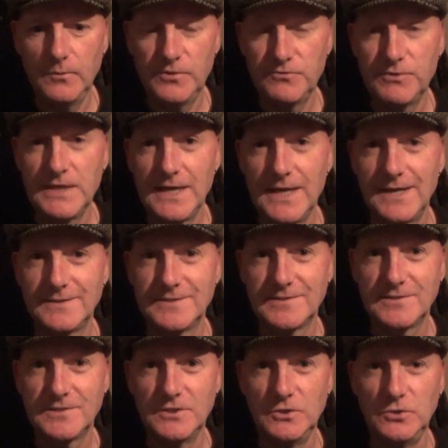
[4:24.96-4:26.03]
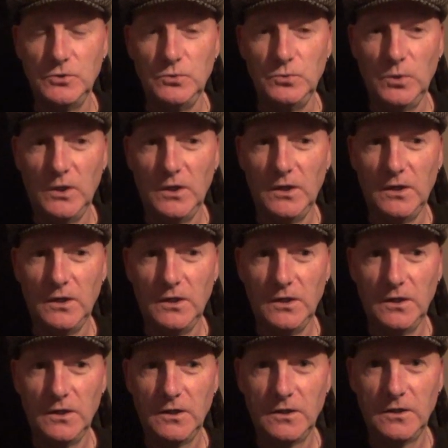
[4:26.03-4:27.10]
with regards to
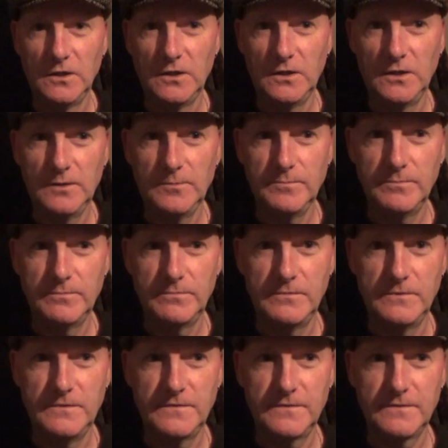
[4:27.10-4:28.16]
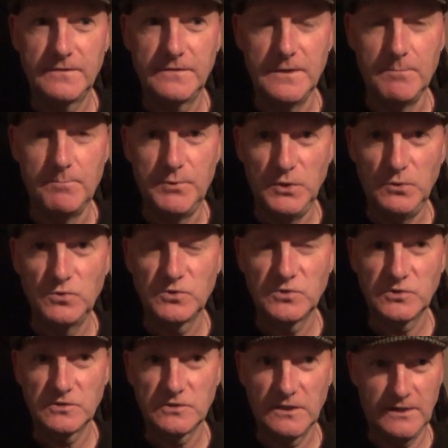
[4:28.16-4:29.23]
the
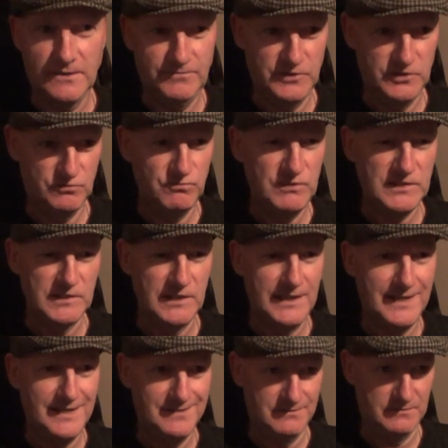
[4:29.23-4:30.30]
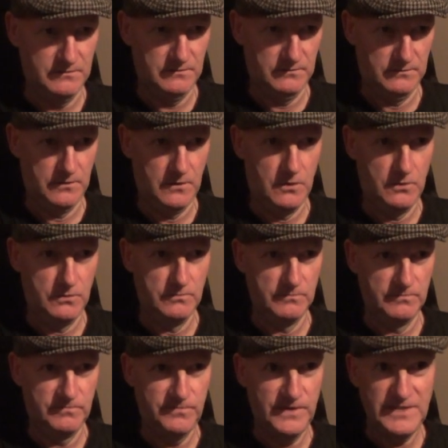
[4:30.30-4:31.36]
abuse that I've just recently had
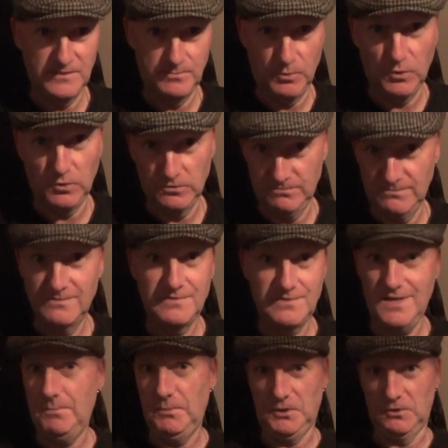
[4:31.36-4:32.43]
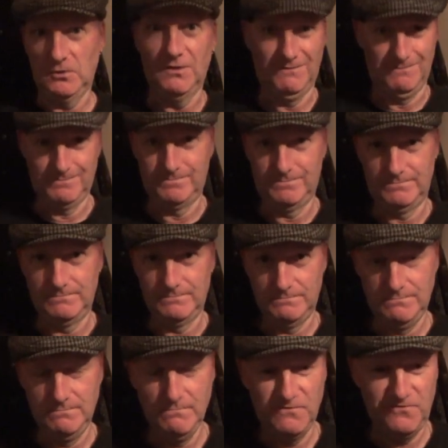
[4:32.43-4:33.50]
on Facebook, typical
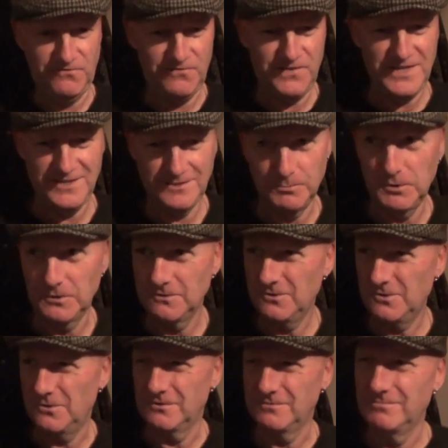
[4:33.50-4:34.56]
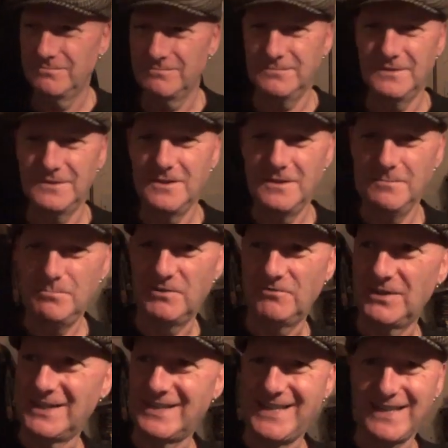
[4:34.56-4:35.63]
Facebook. Oh, bit
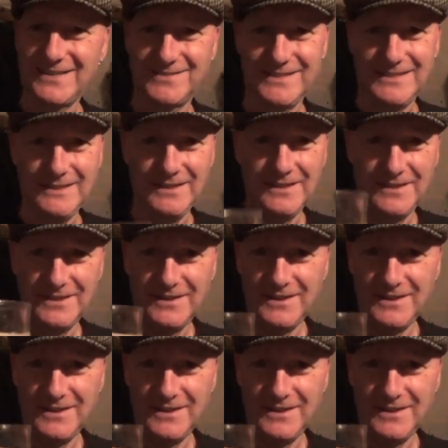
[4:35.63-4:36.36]
of a gassy